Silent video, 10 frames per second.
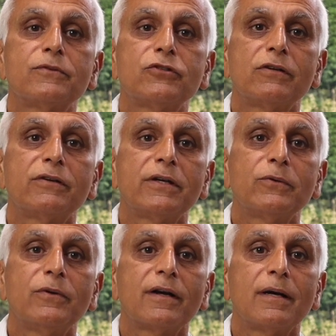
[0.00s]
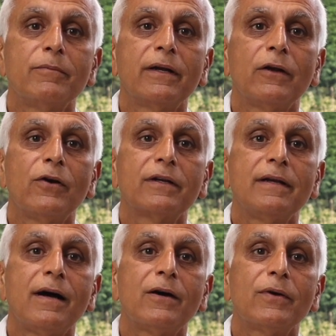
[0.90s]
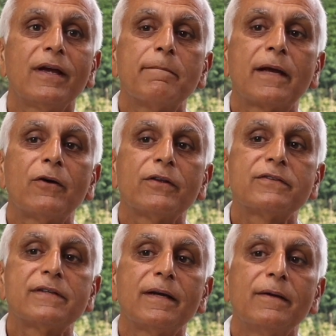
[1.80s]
children who are coming along now, because